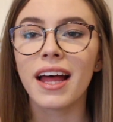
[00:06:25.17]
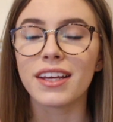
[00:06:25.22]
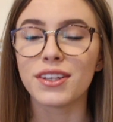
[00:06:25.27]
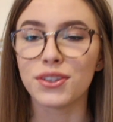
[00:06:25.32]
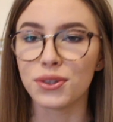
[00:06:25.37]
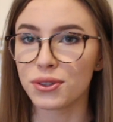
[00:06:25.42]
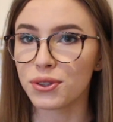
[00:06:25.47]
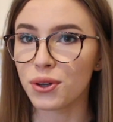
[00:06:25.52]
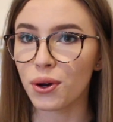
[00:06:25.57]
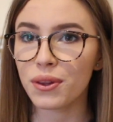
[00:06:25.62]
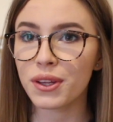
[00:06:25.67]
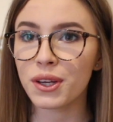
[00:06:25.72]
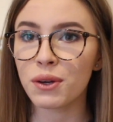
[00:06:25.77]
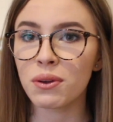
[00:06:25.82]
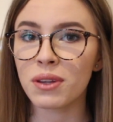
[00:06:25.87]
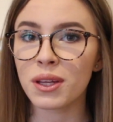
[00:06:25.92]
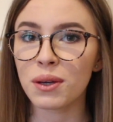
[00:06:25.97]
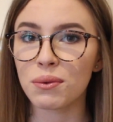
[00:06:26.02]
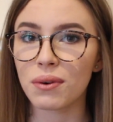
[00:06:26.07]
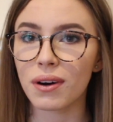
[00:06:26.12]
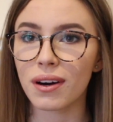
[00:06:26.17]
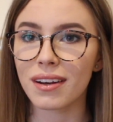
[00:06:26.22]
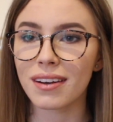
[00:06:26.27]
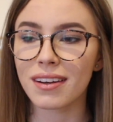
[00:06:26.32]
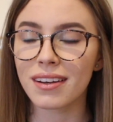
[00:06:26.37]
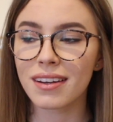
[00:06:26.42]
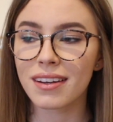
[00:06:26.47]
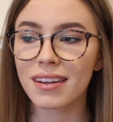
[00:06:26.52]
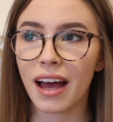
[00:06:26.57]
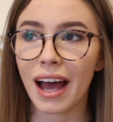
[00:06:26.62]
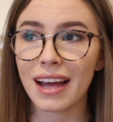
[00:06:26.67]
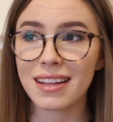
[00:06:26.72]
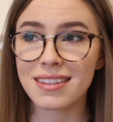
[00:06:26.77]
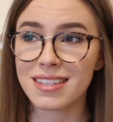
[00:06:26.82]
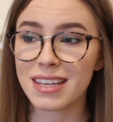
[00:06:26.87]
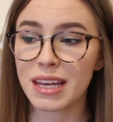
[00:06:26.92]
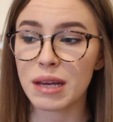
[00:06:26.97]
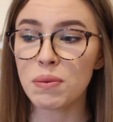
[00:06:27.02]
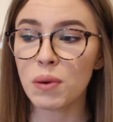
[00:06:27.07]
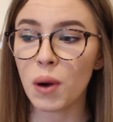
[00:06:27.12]
You're not the only one. I'd
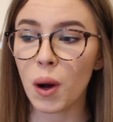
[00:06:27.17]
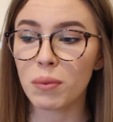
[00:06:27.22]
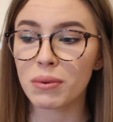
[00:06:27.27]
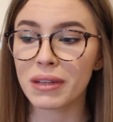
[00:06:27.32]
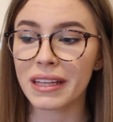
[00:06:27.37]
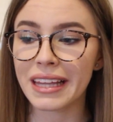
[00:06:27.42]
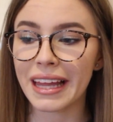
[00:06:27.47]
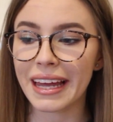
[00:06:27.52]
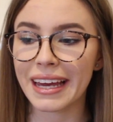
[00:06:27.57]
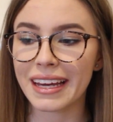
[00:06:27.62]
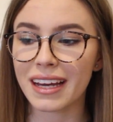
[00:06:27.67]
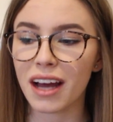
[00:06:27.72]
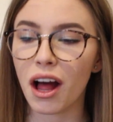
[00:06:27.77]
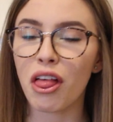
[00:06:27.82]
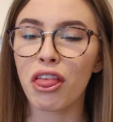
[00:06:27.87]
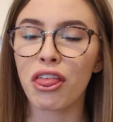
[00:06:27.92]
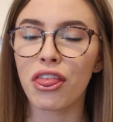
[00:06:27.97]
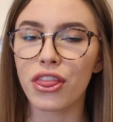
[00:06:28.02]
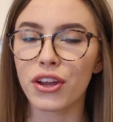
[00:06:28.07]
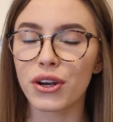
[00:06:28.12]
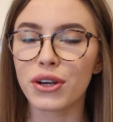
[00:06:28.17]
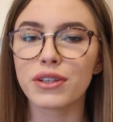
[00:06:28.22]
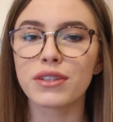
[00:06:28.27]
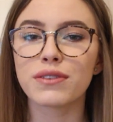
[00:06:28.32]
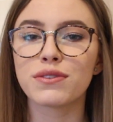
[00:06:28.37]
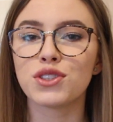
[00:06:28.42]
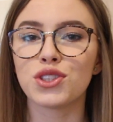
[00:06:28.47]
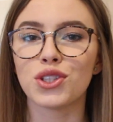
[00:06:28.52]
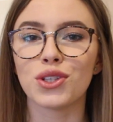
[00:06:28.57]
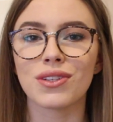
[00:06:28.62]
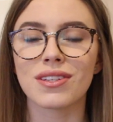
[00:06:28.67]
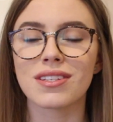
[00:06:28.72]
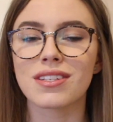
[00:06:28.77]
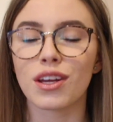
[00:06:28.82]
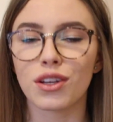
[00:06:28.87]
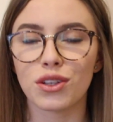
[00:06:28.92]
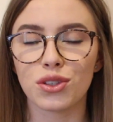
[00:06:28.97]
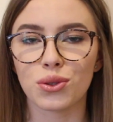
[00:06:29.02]
say probably like a third of students